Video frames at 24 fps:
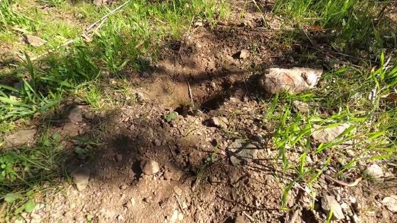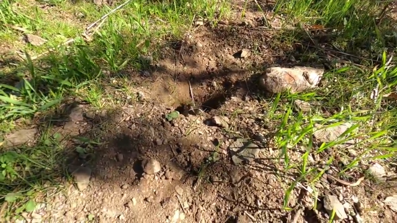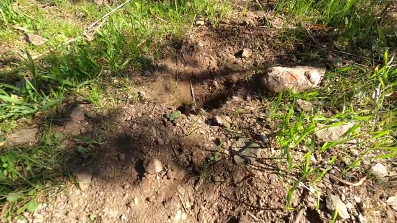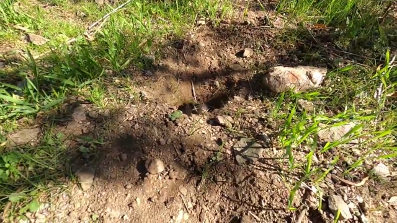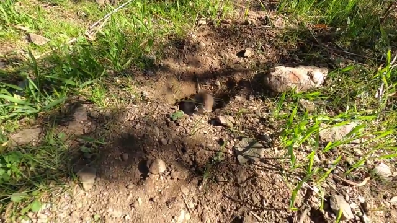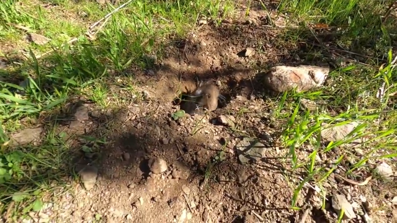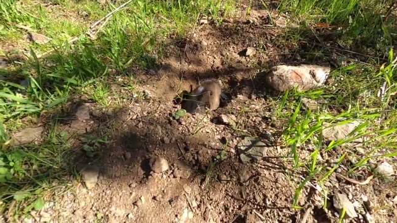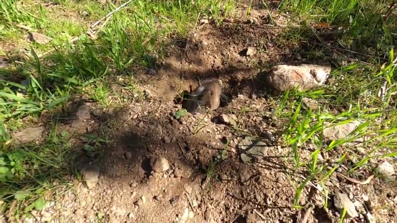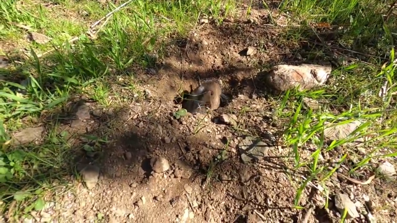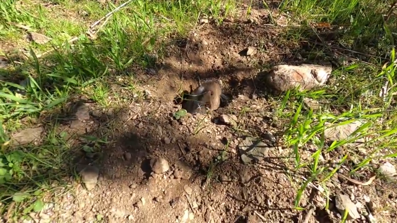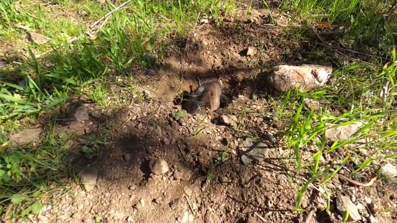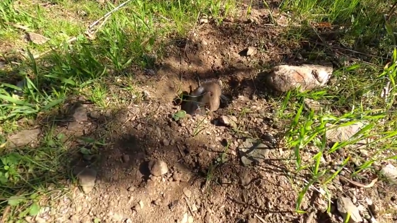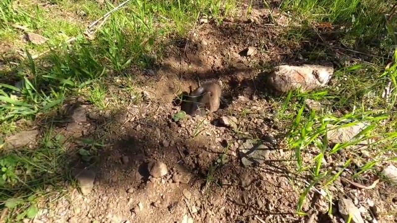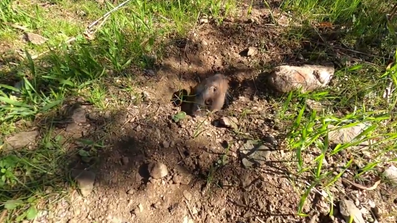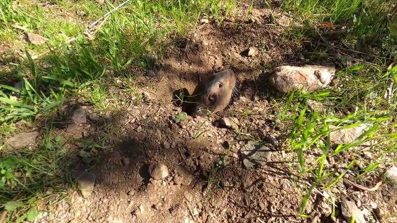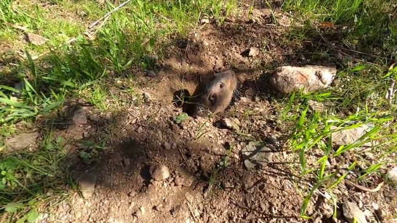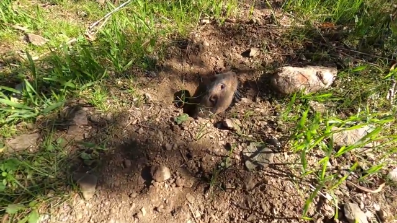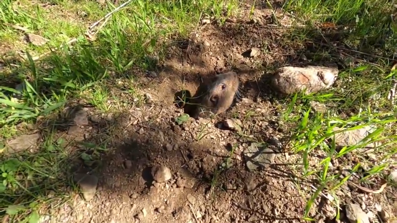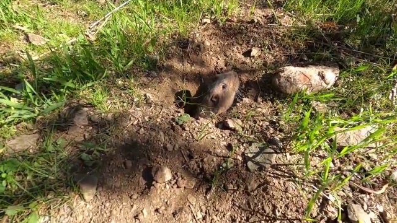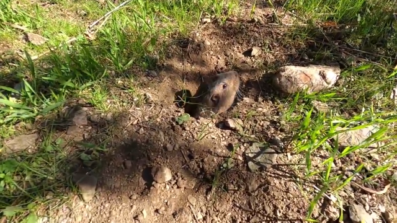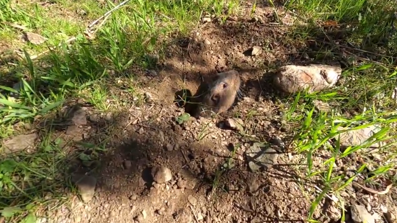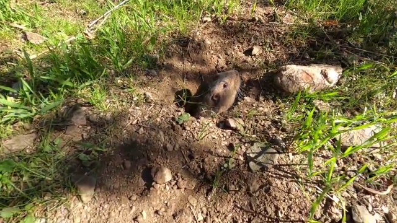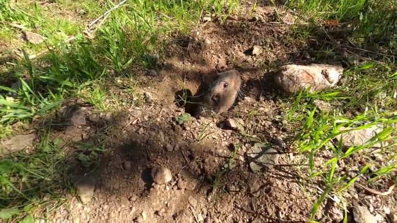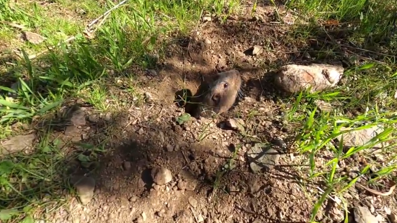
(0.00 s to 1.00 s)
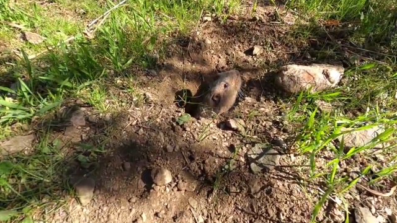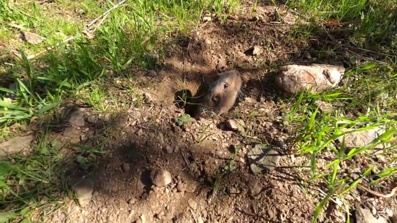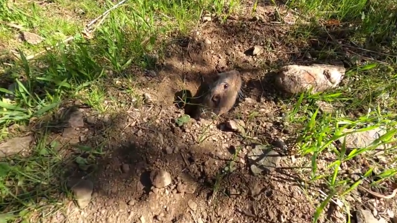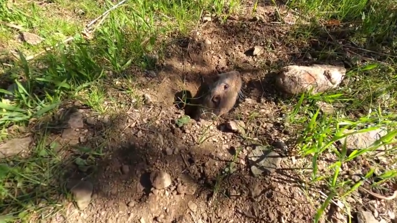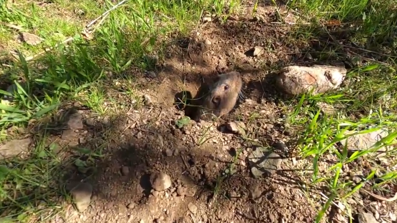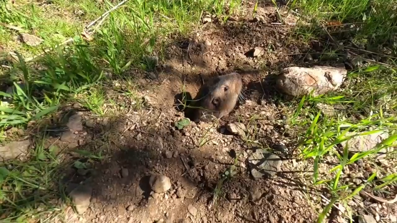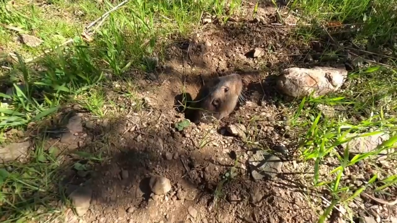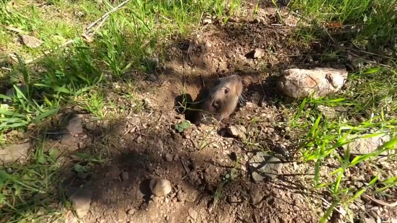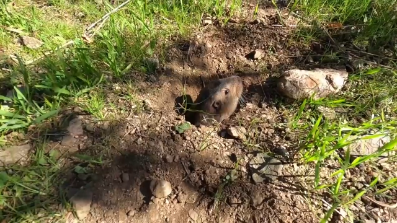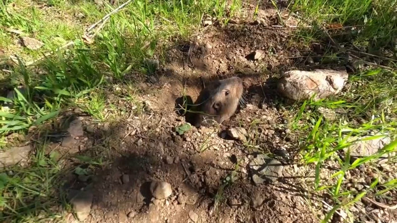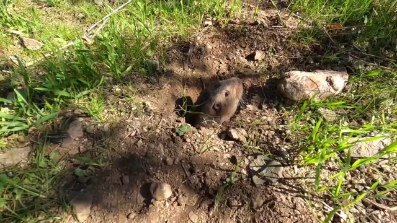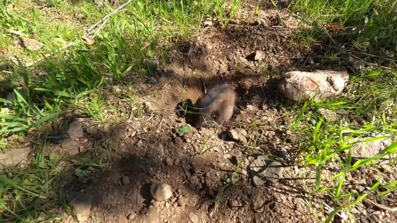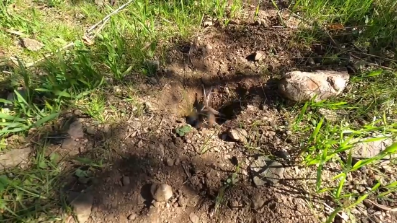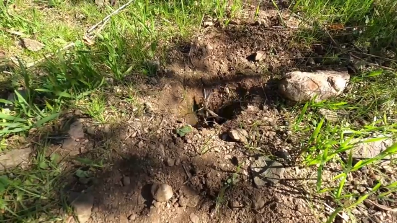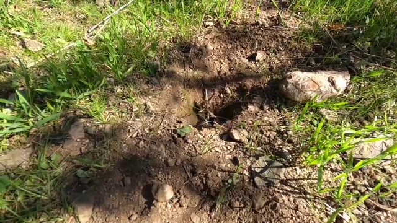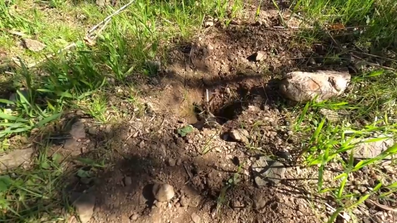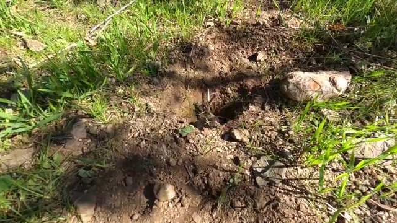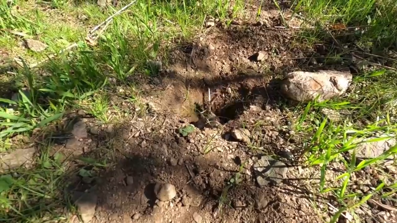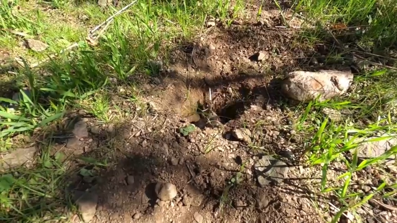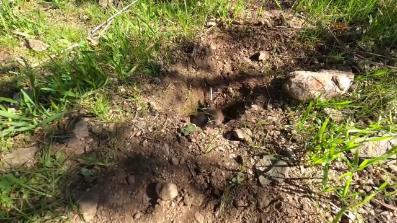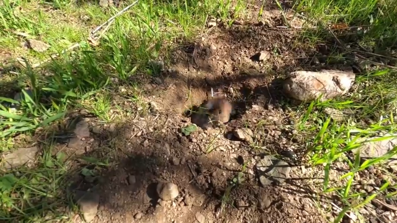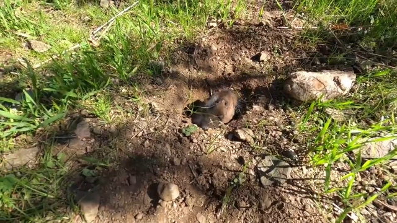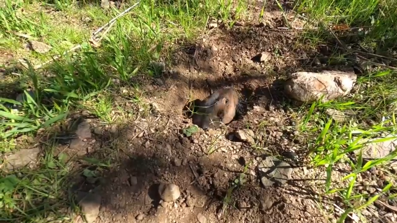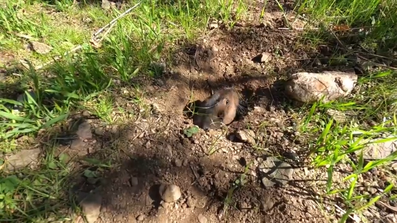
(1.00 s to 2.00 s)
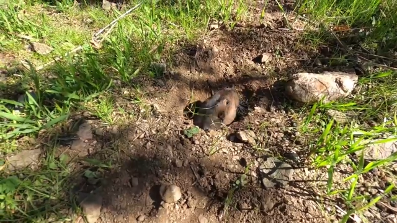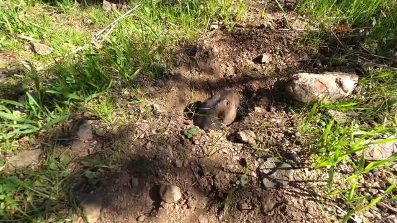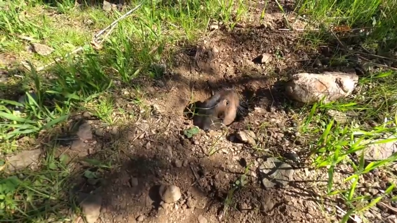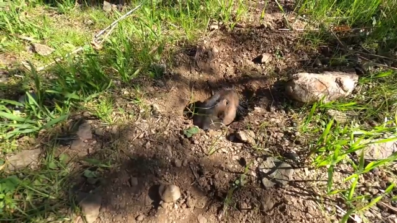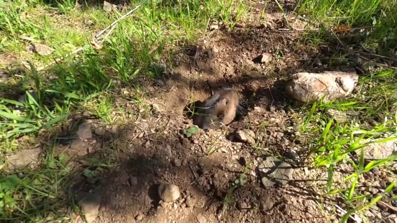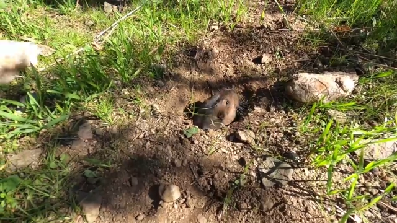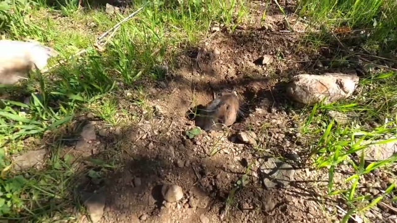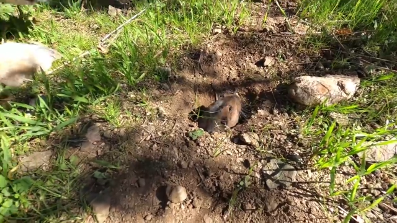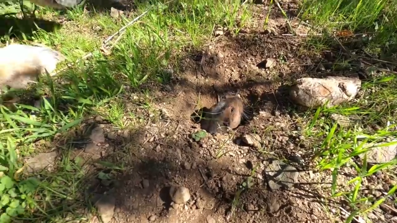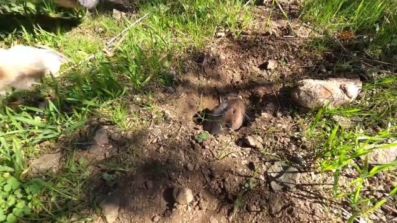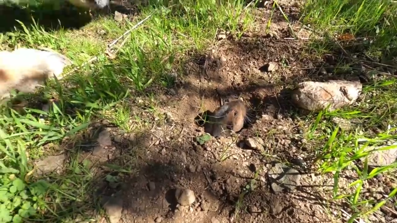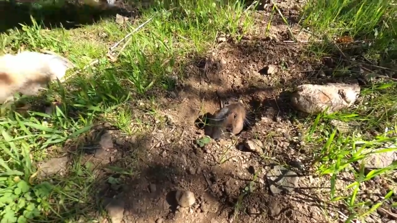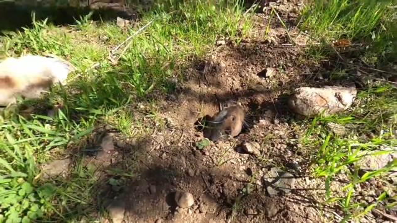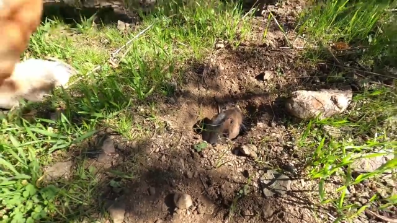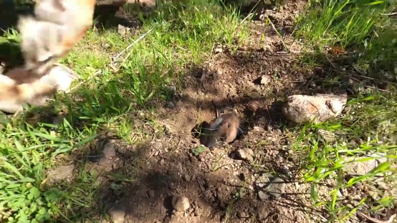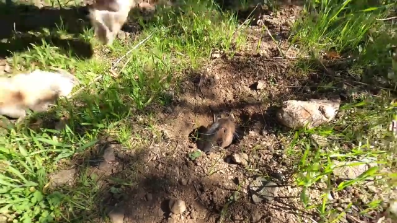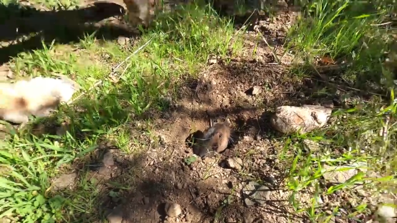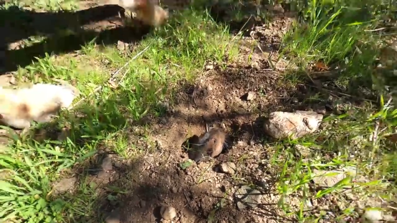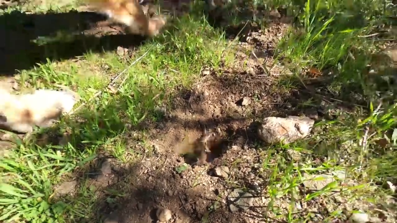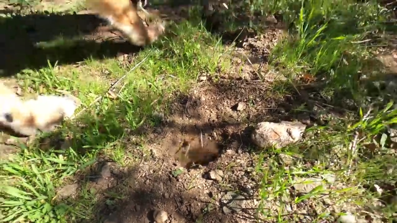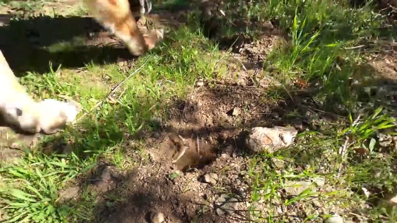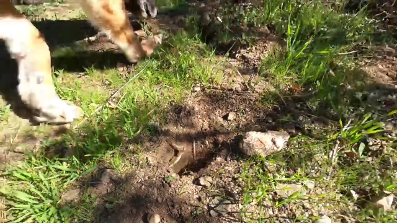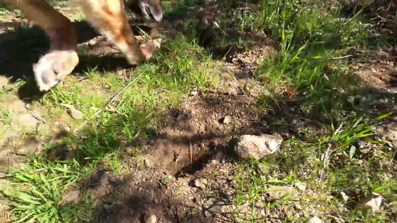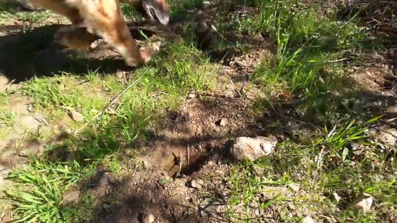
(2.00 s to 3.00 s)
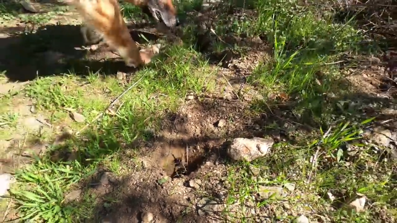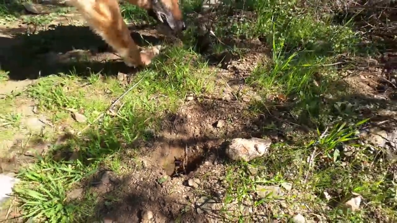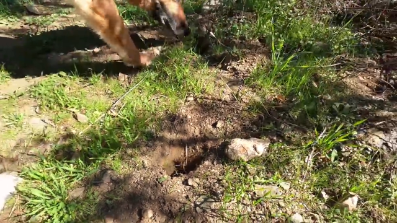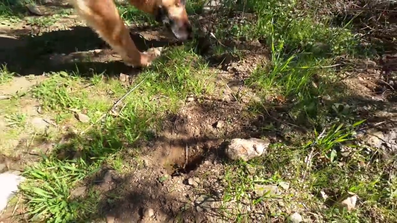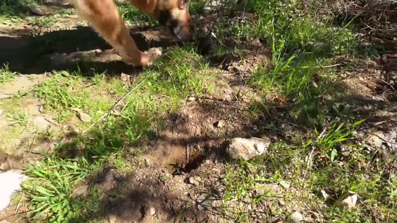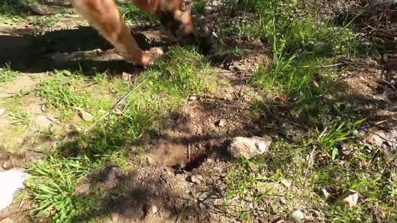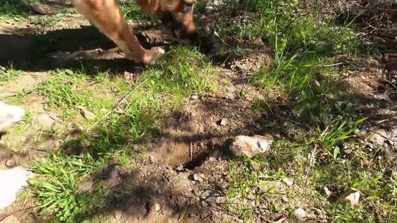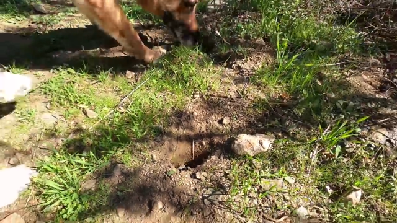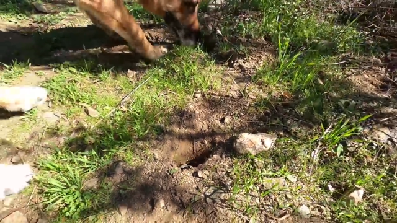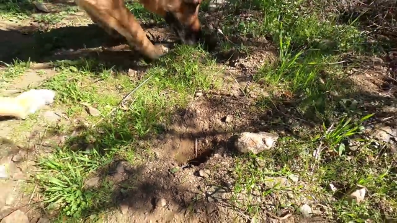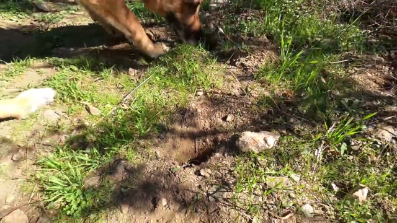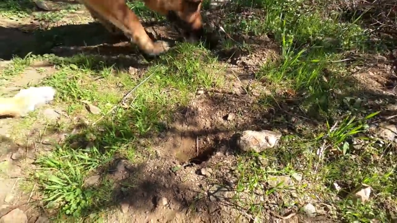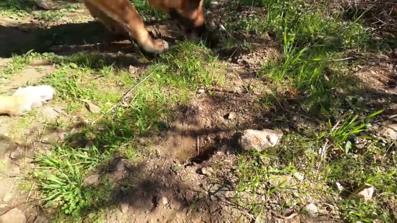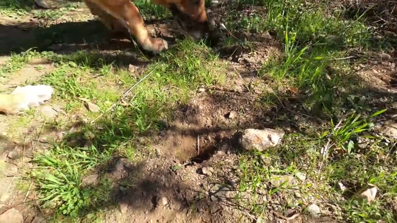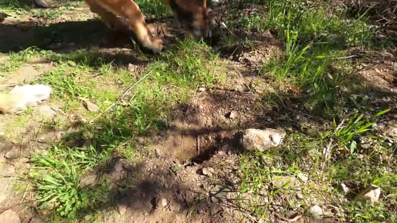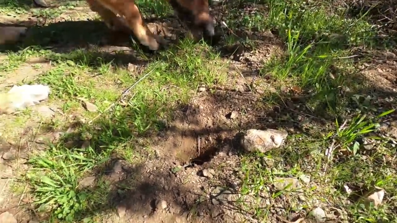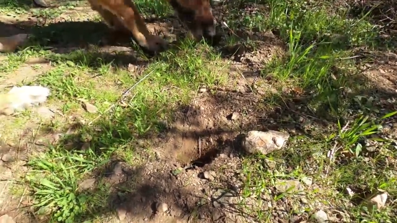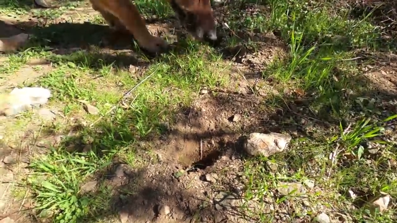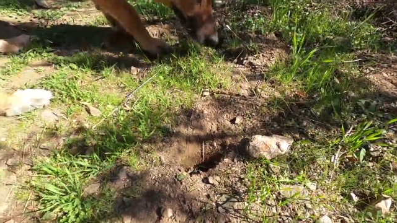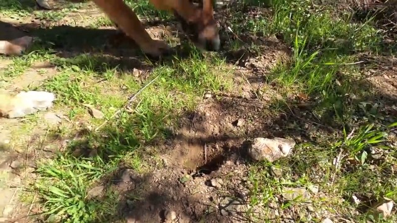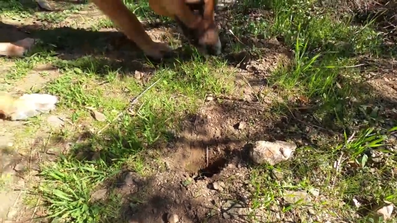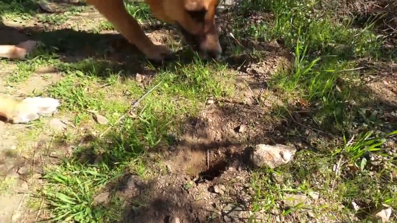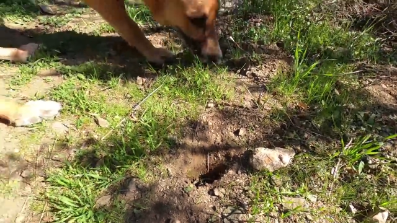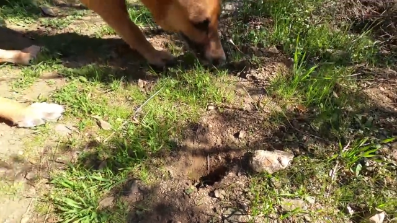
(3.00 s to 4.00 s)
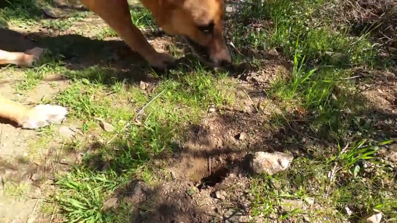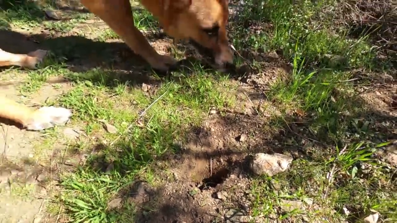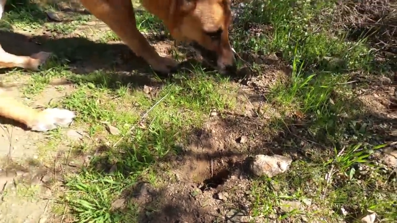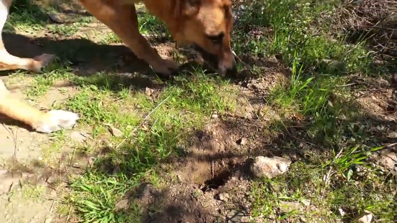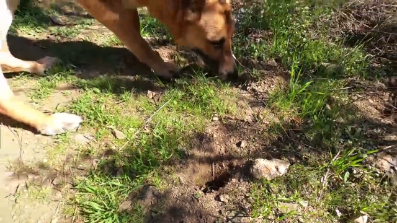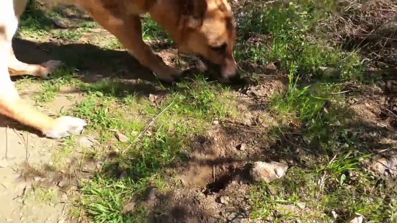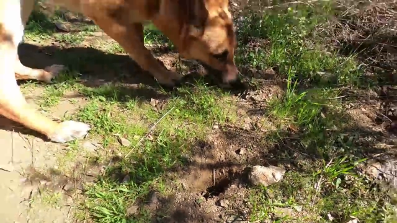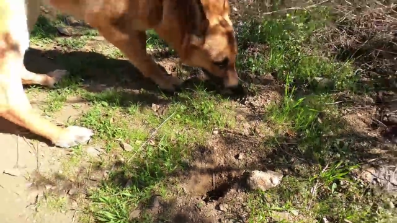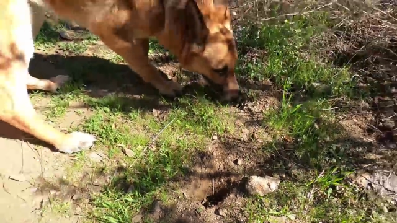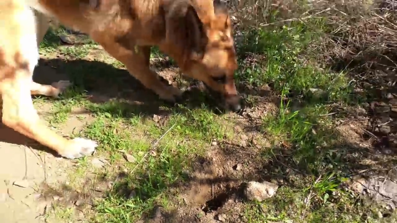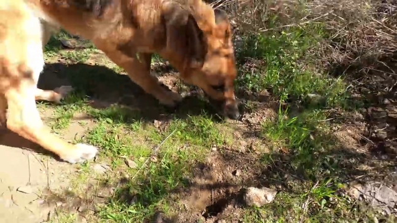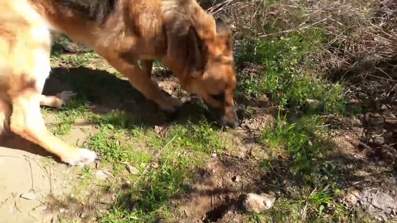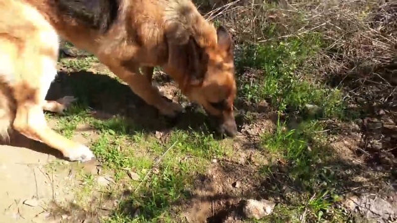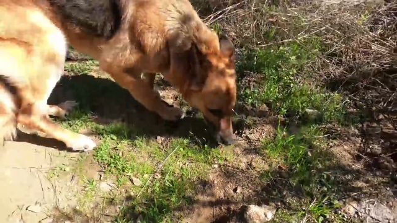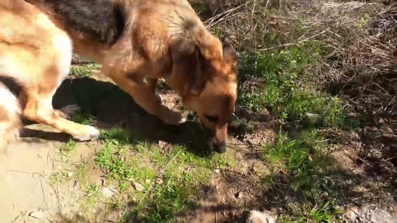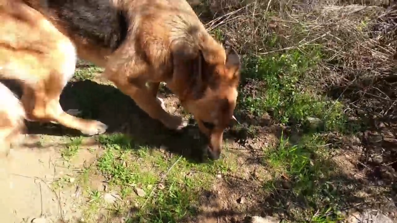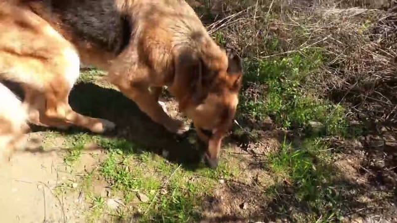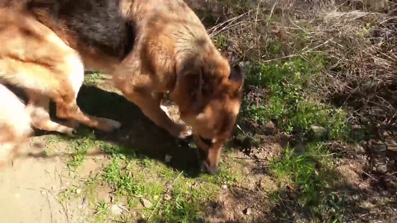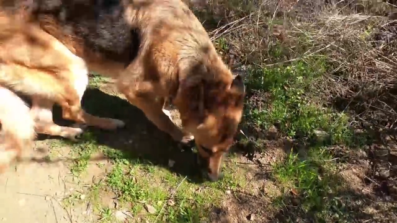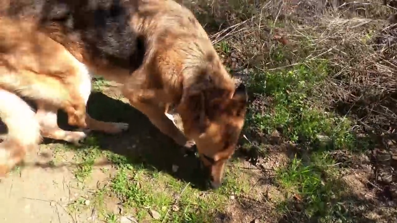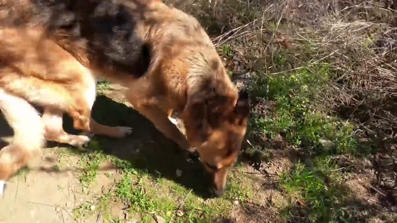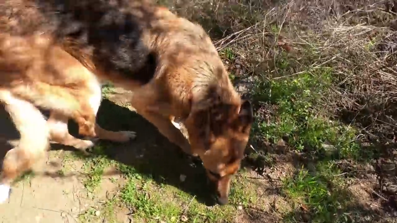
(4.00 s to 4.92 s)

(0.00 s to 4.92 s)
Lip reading: (no speaker visible)